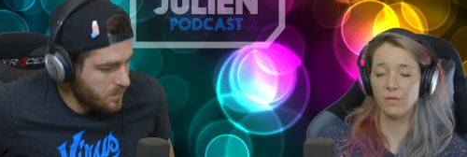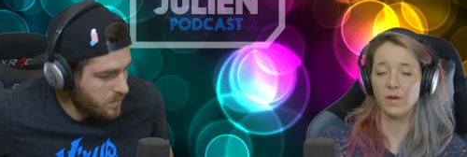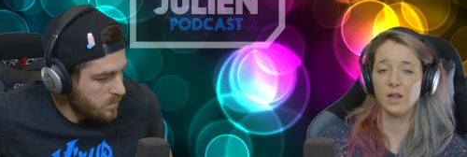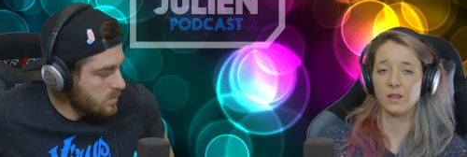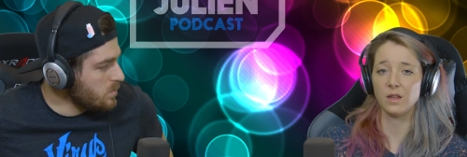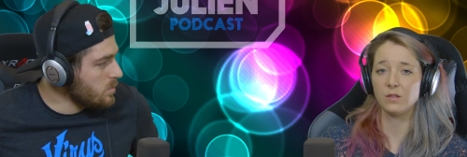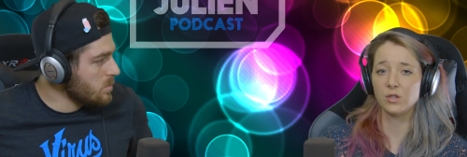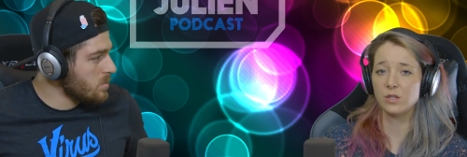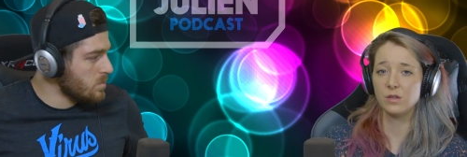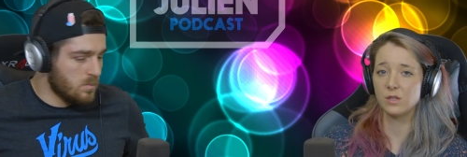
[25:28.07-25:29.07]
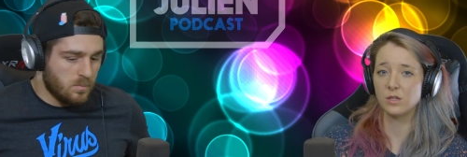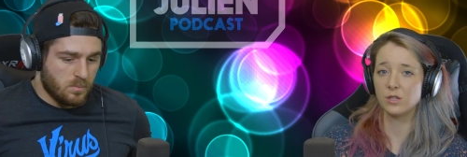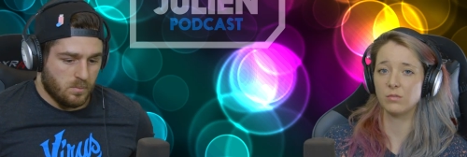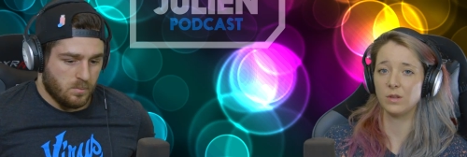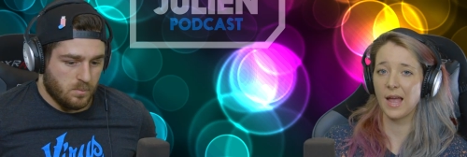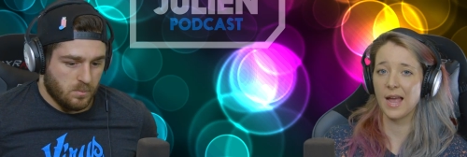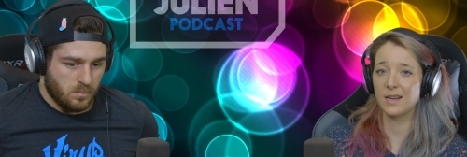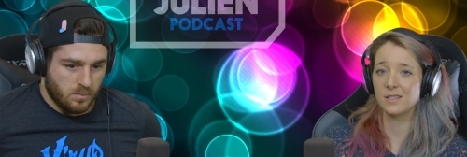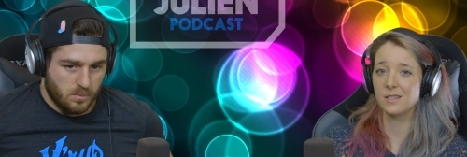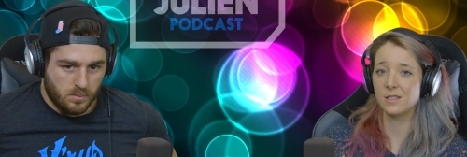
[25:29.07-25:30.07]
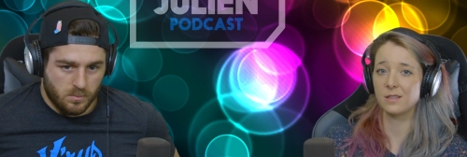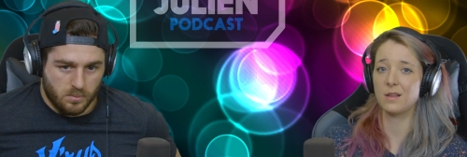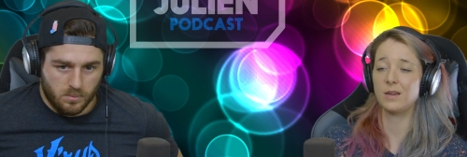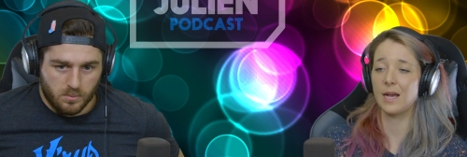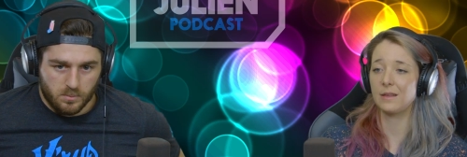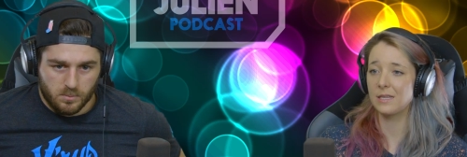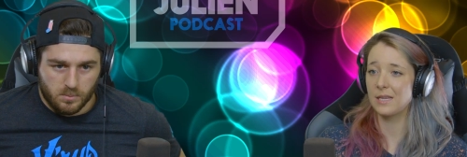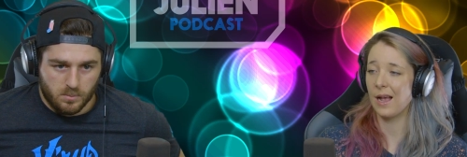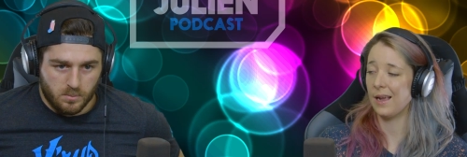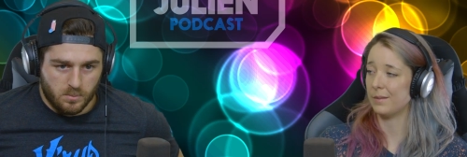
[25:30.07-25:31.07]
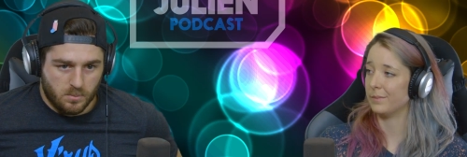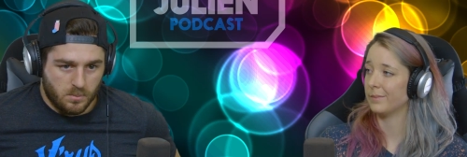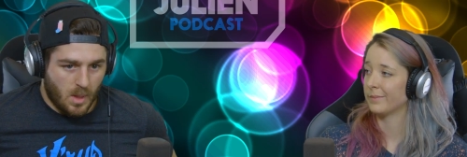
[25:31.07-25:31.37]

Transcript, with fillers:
Speaker 1: anything, just use it to relax and slow down the time.